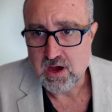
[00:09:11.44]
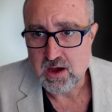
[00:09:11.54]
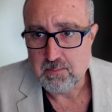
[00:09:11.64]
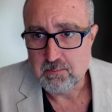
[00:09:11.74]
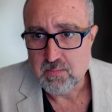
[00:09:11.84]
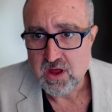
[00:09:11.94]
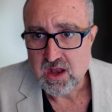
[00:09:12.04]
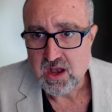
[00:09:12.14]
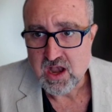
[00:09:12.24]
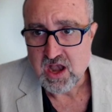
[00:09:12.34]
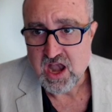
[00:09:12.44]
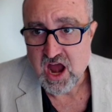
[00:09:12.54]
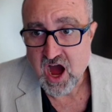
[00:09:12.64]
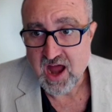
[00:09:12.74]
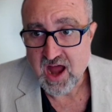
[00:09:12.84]

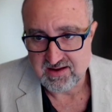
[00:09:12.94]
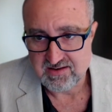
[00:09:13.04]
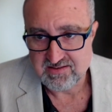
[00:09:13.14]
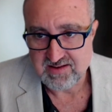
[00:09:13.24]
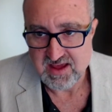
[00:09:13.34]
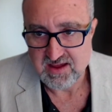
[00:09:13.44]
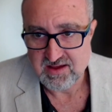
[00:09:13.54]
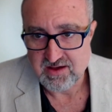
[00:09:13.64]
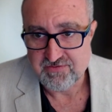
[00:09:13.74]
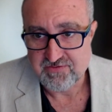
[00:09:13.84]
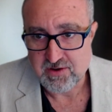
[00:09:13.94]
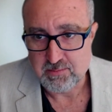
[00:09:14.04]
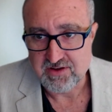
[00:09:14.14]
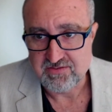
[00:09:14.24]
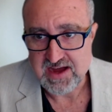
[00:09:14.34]
not take
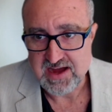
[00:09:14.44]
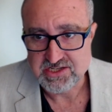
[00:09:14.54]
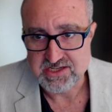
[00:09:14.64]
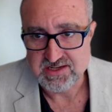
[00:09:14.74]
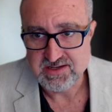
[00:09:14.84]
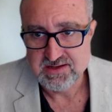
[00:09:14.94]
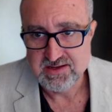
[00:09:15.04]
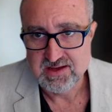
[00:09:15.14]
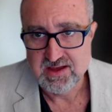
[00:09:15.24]
affirmative action